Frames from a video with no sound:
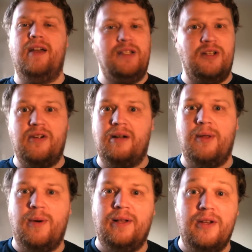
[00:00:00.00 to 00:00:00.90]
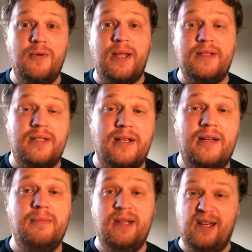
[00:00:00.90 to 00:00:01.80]
It's incredibly well known that's his
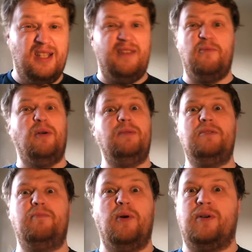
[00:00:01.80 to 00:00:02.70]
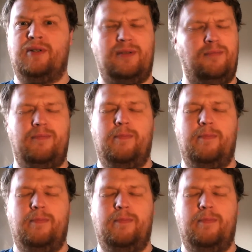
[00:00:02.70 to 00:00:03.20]
name. He's even published books